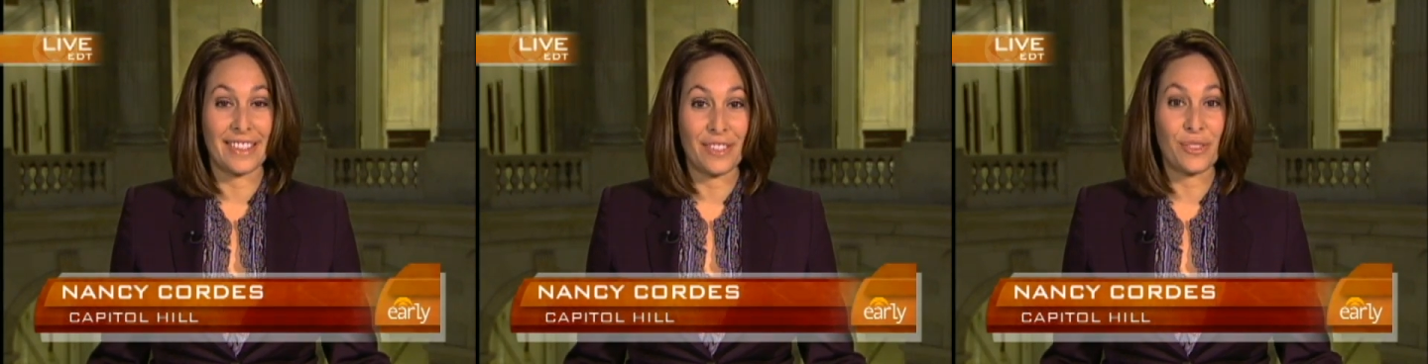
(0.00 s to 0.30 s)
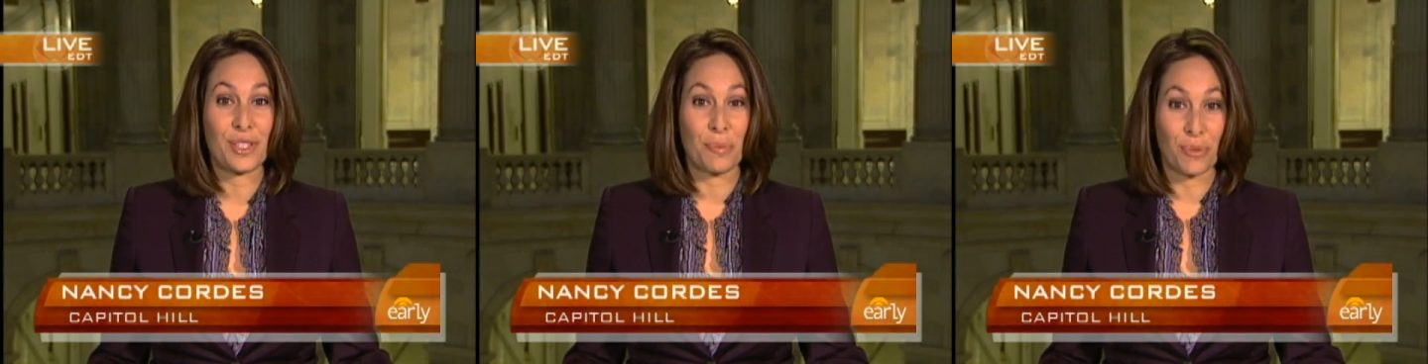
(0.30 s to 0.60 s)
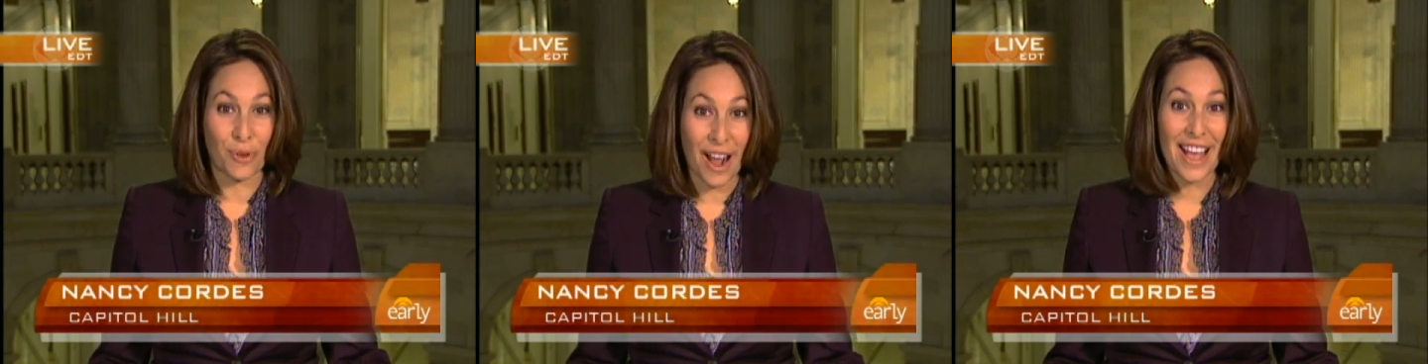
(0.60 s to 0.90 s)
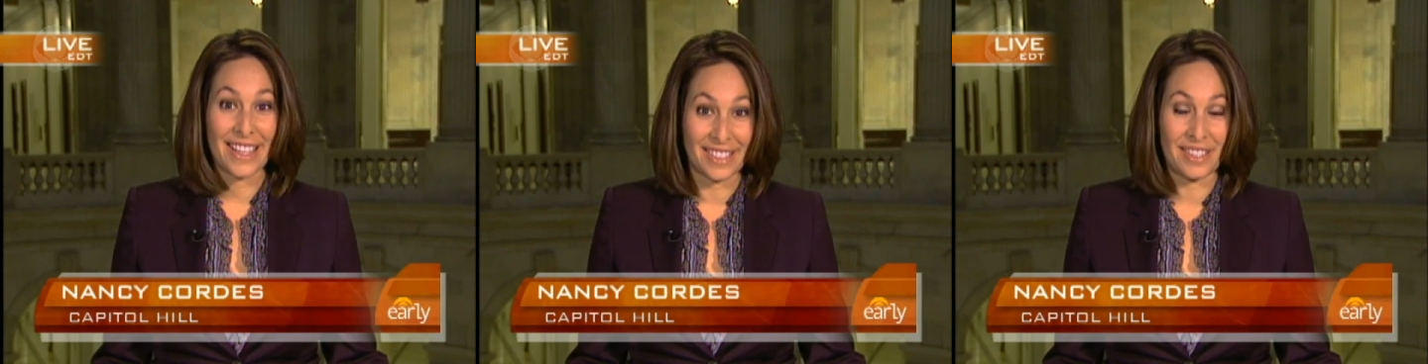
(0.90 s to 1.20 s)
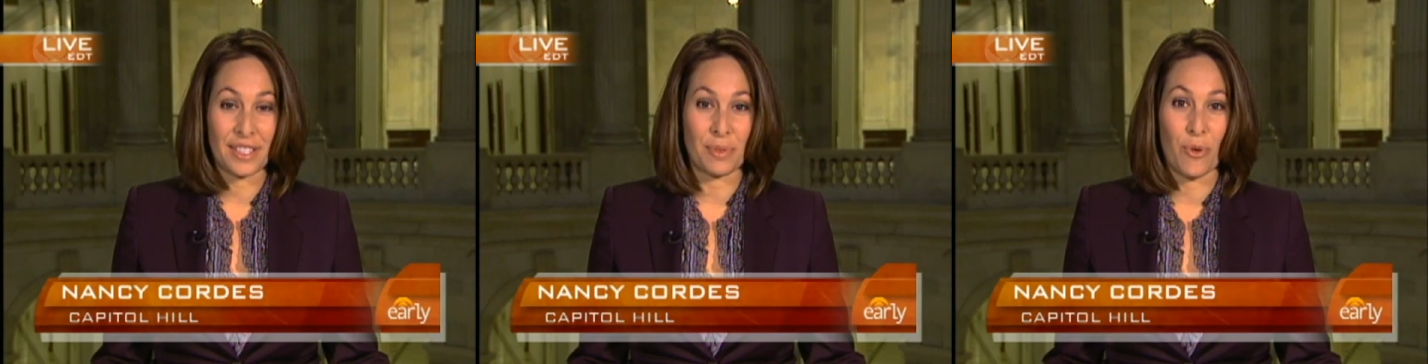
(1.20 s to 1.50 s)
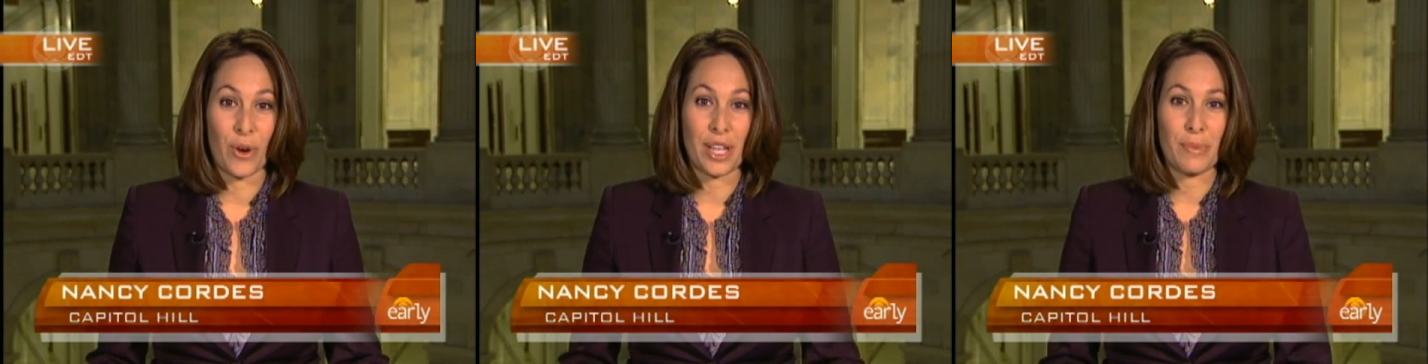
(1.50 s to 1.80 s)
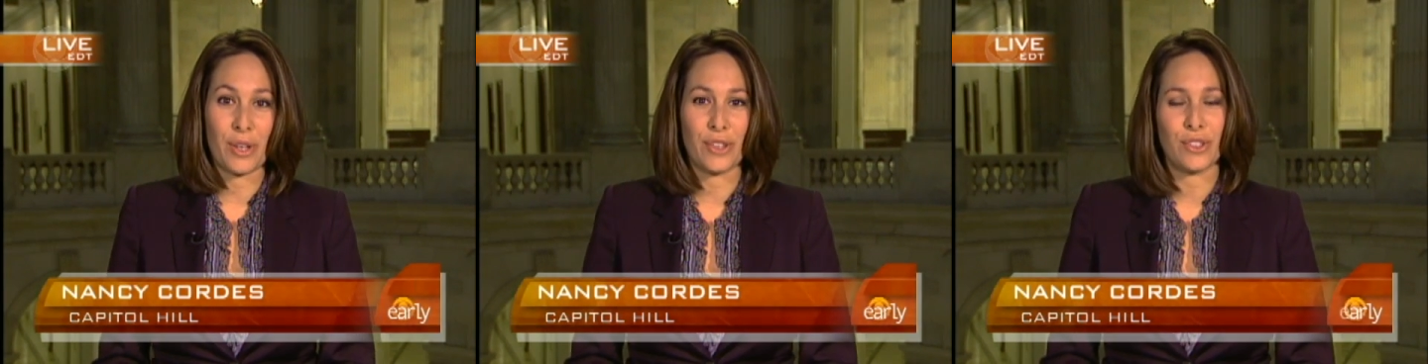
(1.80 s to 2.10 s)
a little surprised this
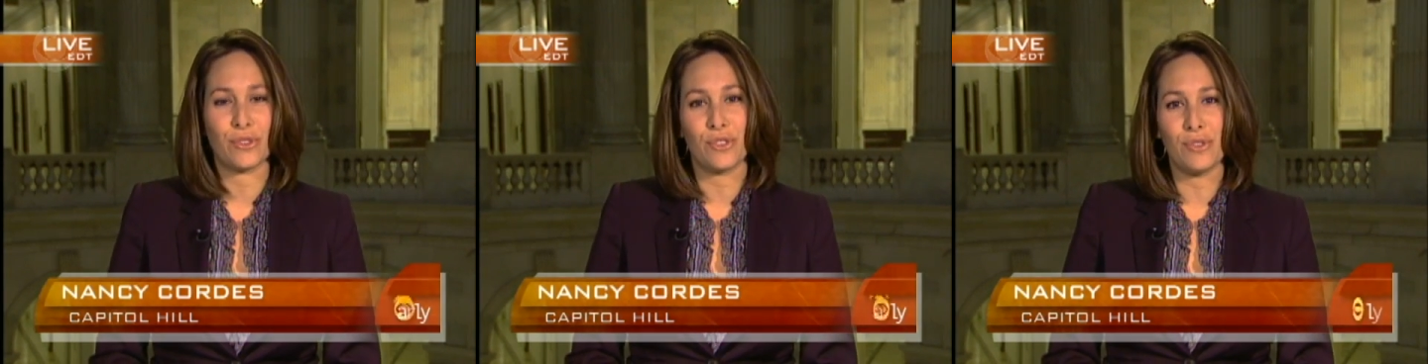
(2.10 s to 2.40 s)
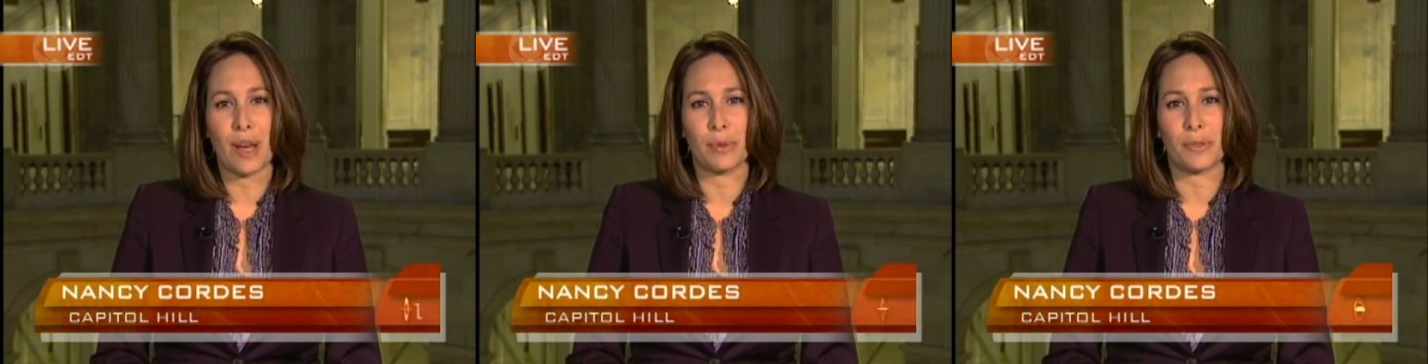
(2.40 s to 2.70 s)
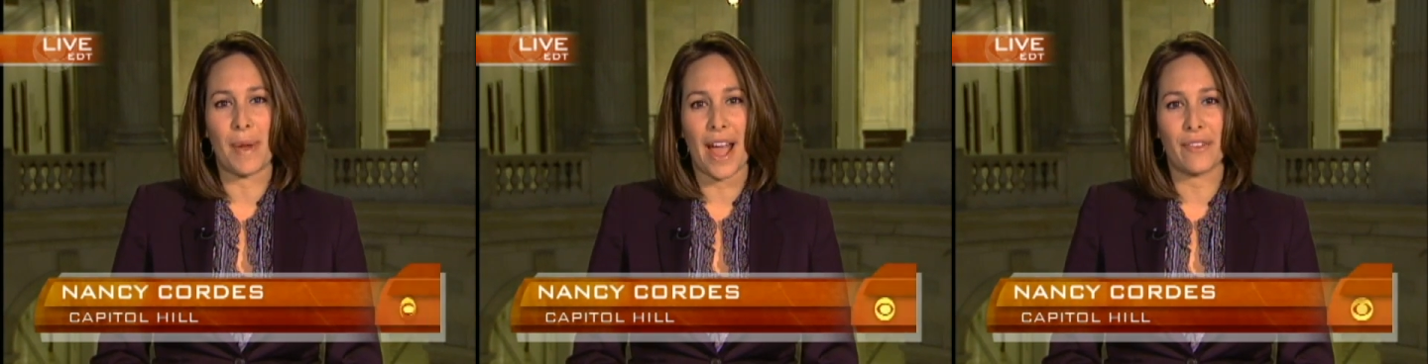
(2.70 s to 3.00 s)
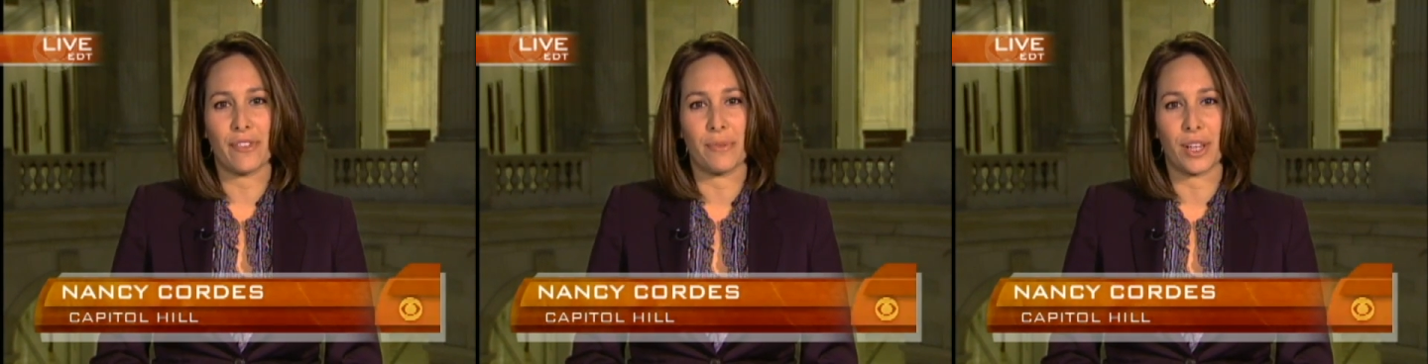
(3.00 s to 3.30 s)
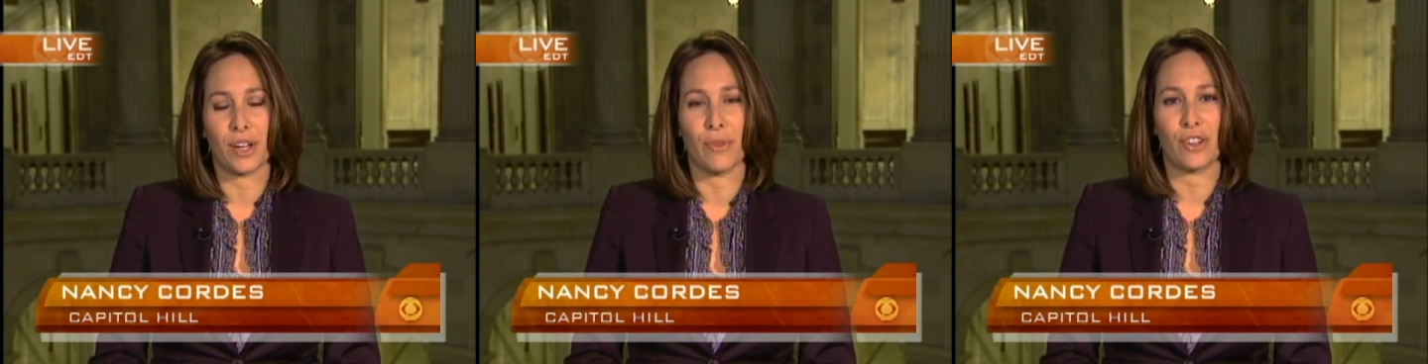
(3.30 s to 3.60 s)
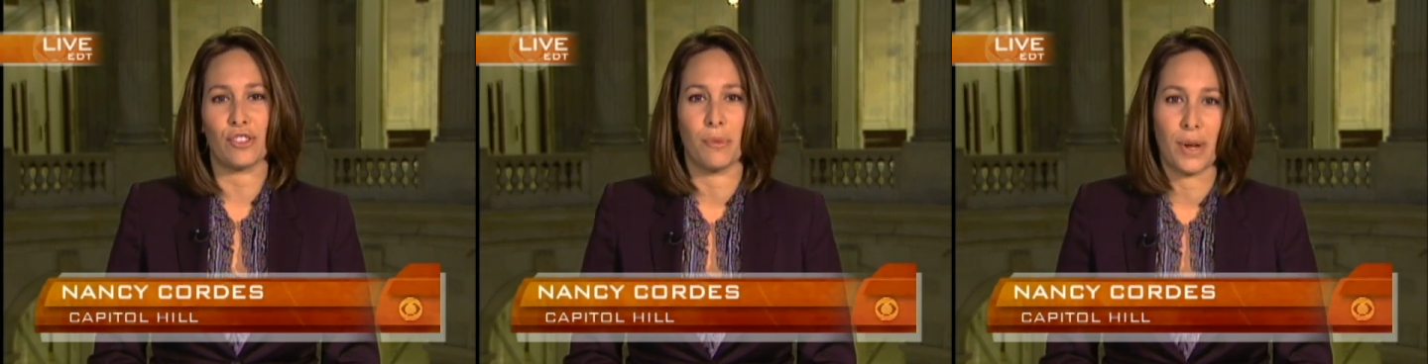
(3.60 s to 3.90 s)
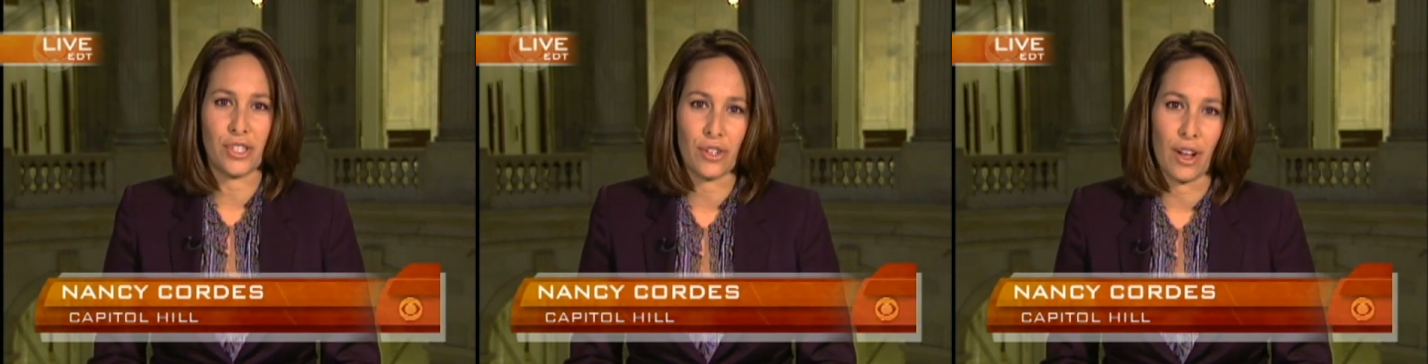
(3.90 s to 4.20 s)
morning because those new numbers back from the Congressional
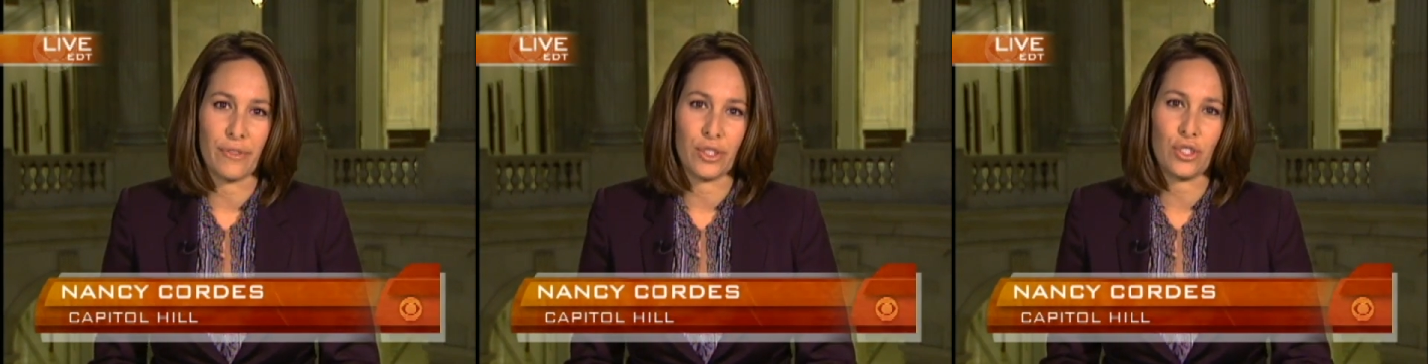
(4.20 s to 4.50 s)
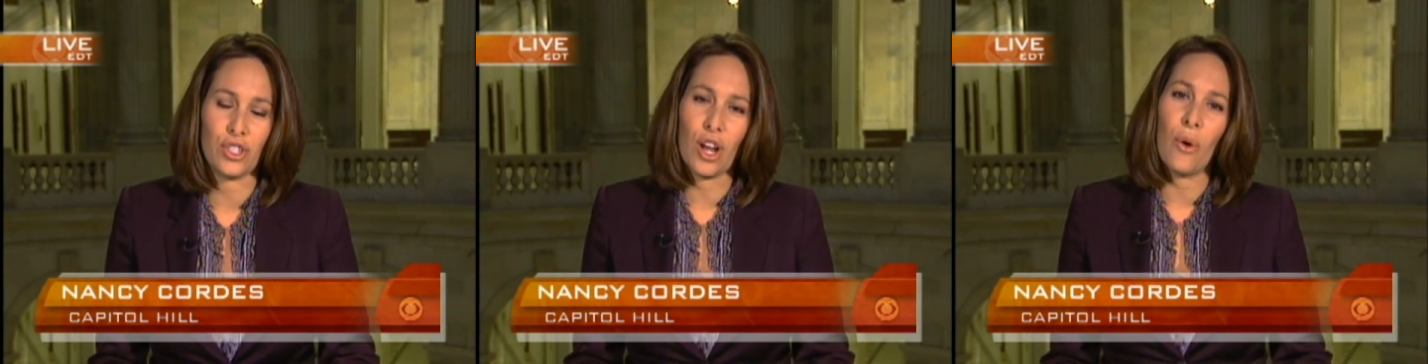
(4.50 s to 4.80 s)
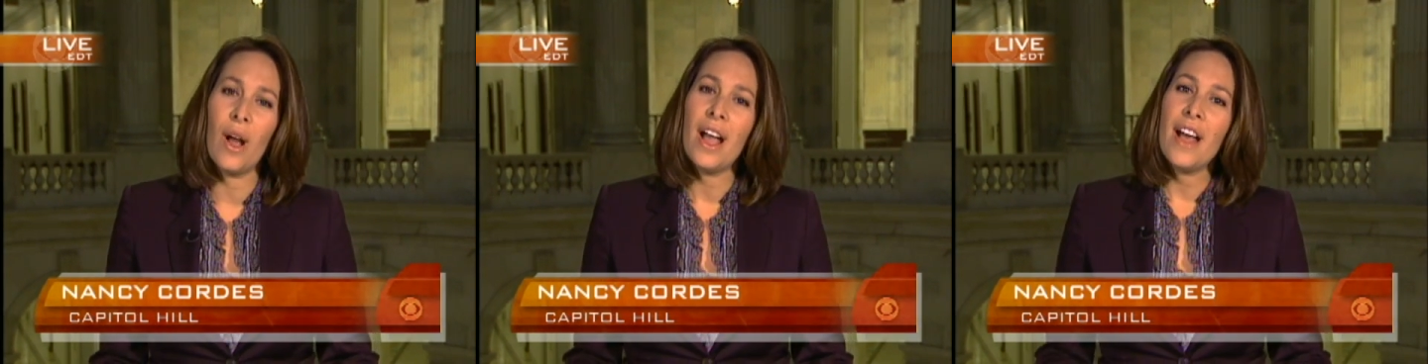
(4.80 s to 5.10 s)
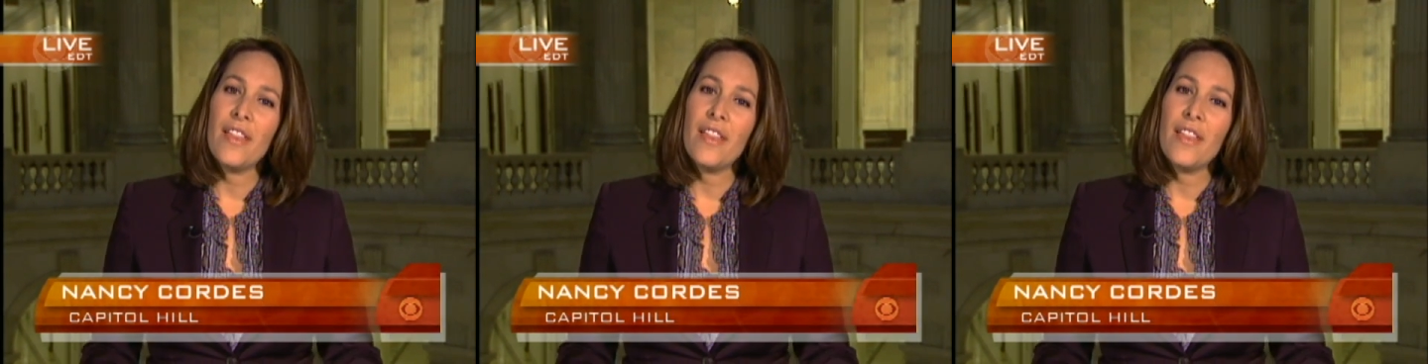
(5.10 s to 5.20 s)
Budget Office show